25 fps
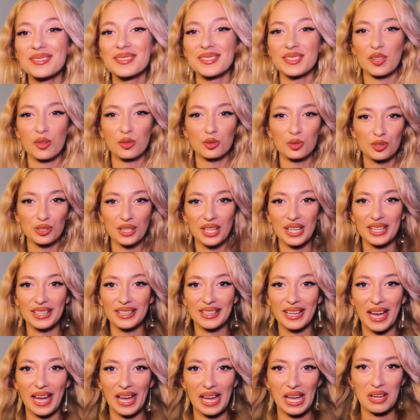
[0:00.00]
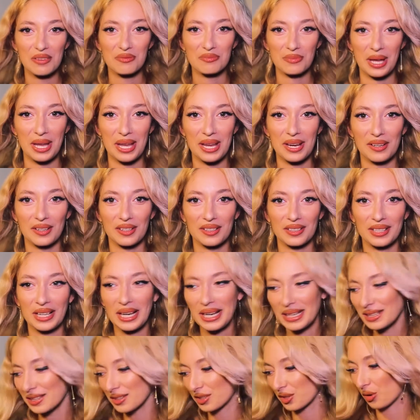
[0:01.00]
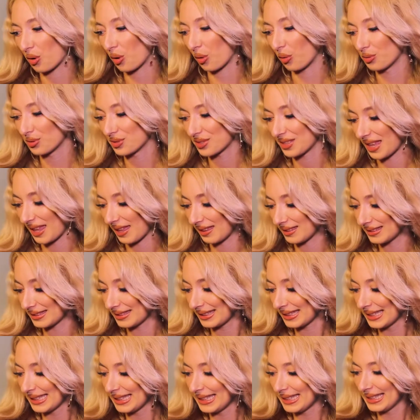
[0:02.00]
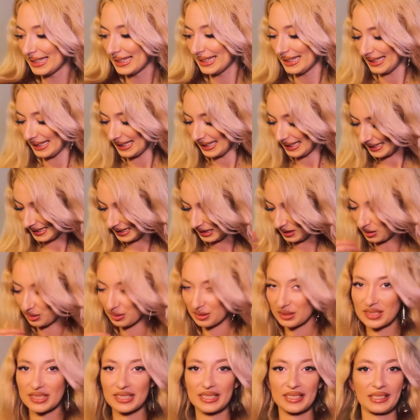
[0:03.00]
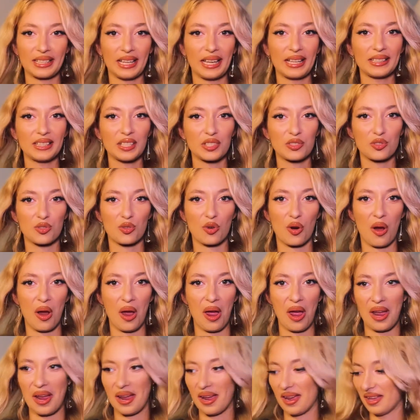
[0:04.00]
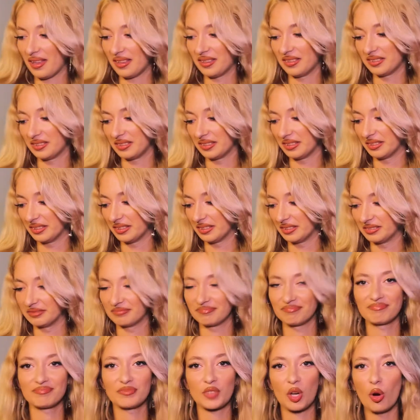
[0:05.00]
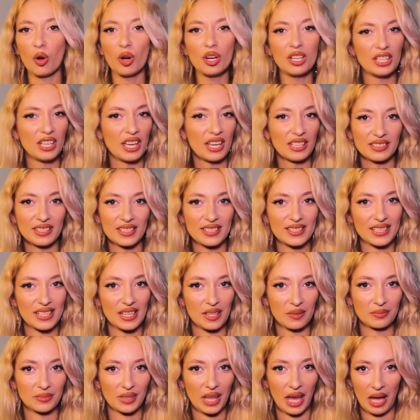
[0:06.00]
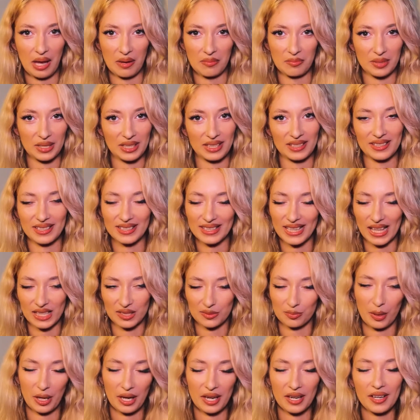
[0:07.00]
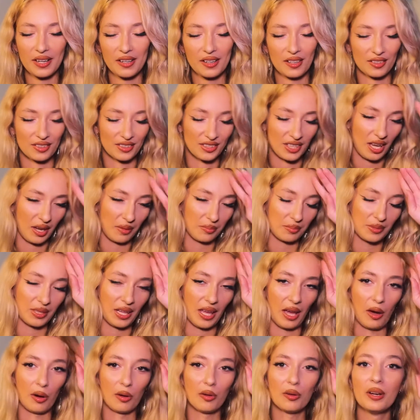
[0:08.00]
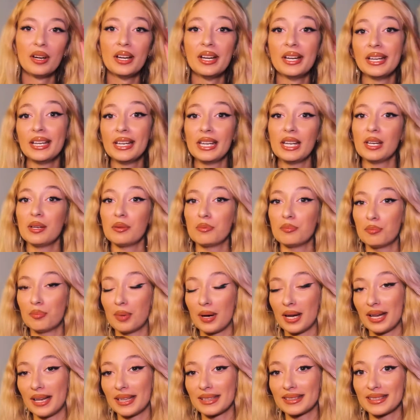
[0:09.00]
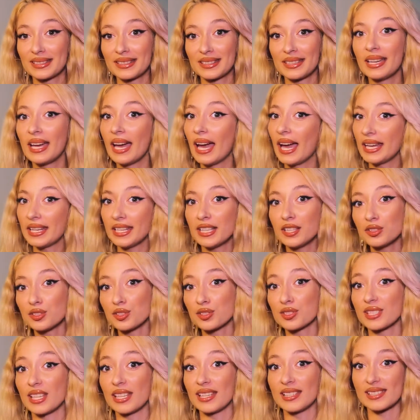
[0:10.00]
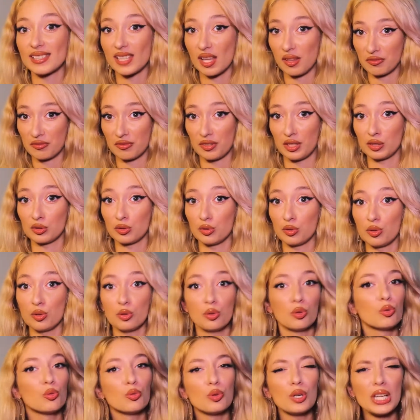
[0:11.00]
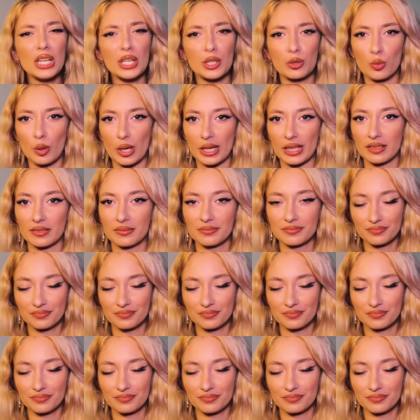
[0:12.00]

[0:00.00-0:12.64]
So today I have my hair kind of gross and it looks kind of dry and oily at the same time because that's my hair type now. But I need to say something to you really quick.